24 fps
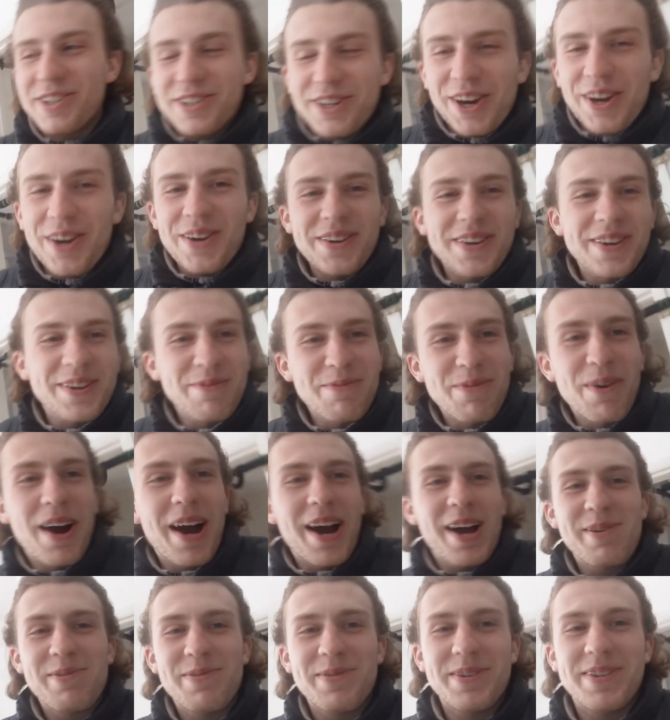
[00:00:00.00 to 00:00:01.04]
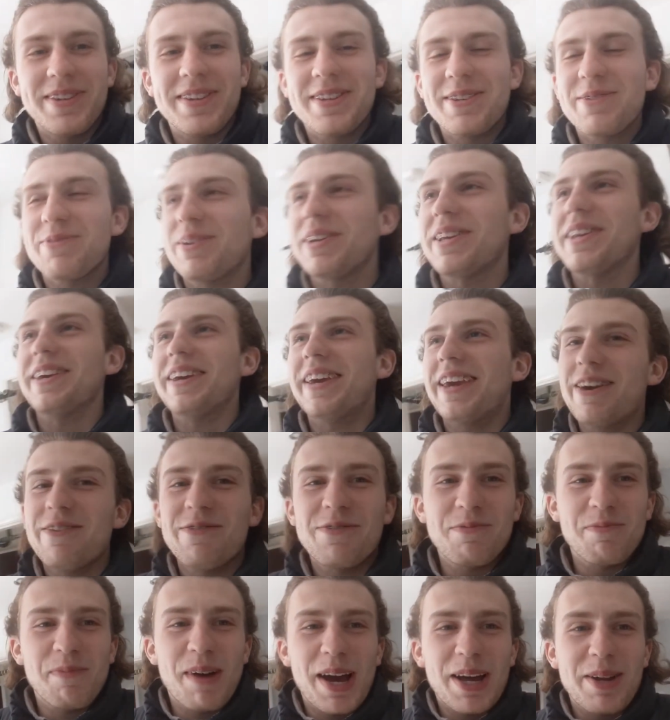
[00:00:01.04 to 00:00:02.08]
to show you what happens when you
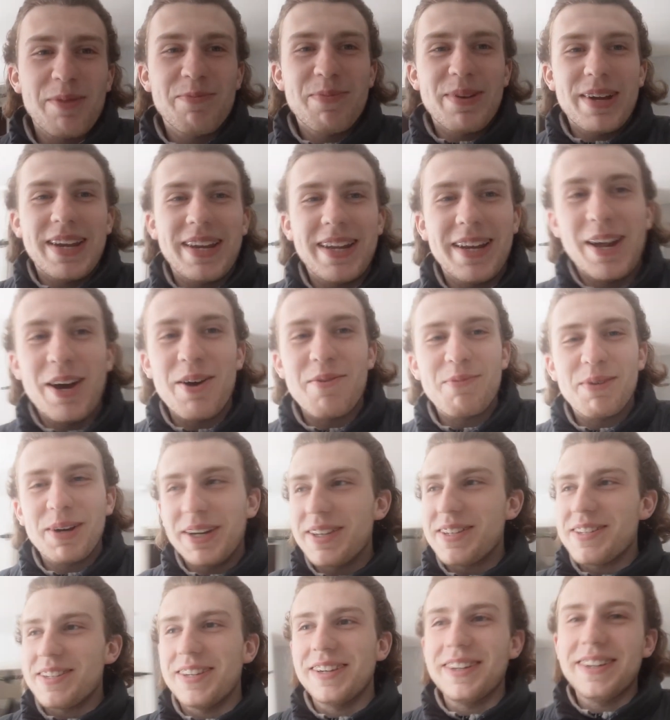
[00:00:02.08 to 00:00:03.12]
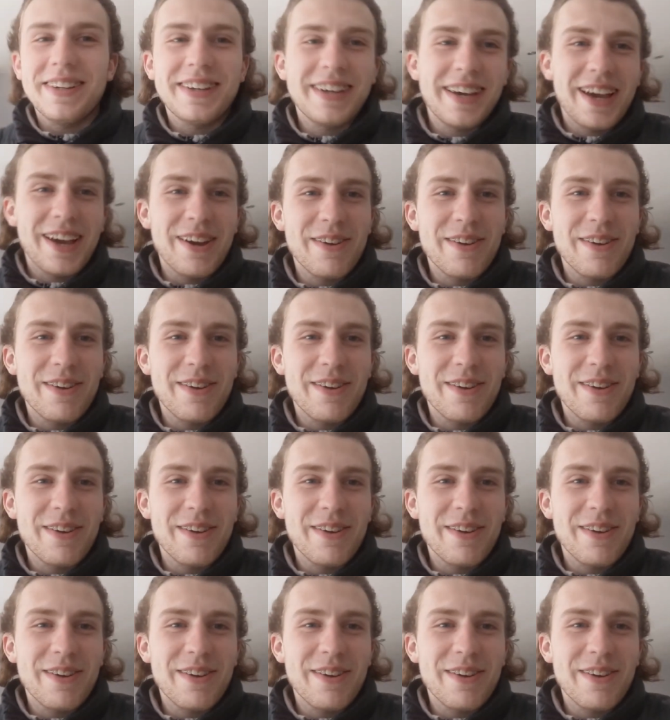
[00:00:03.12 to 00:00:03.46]
give a man peanut butter